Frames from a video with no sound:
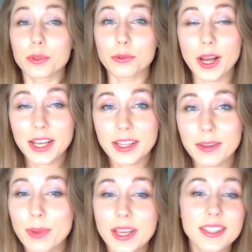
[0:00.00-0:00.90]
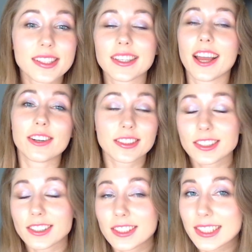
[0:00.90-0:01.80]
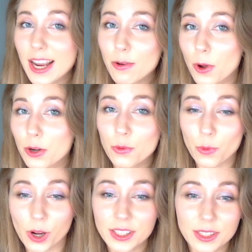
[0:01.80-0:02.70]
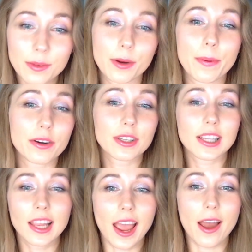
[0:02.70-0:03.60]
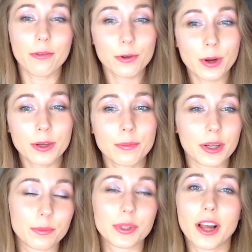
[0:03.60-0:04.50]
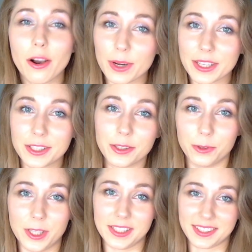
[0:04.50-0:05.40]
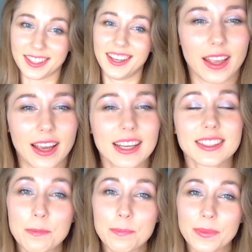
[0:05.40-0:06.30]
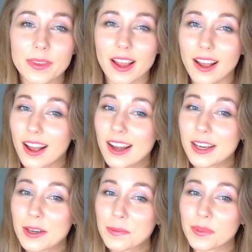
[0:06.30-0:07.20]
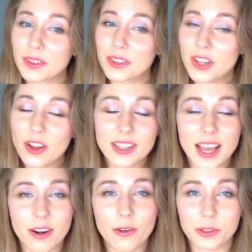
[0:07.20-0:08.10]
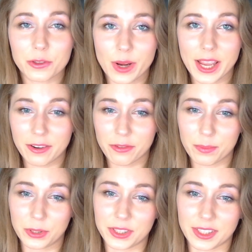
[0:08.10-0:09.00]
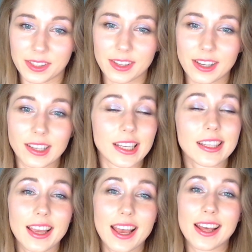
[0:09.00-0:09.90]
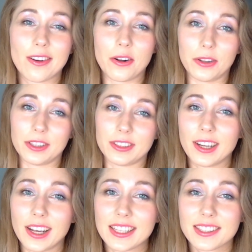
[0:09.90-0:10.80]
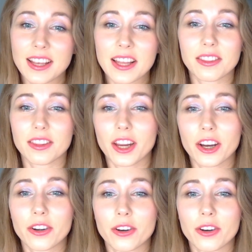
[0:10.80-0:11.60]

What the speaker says: right? Basic character design 101. Apparently everyone but me already knew this. Except I am not that of a creative person, like at all. I sat there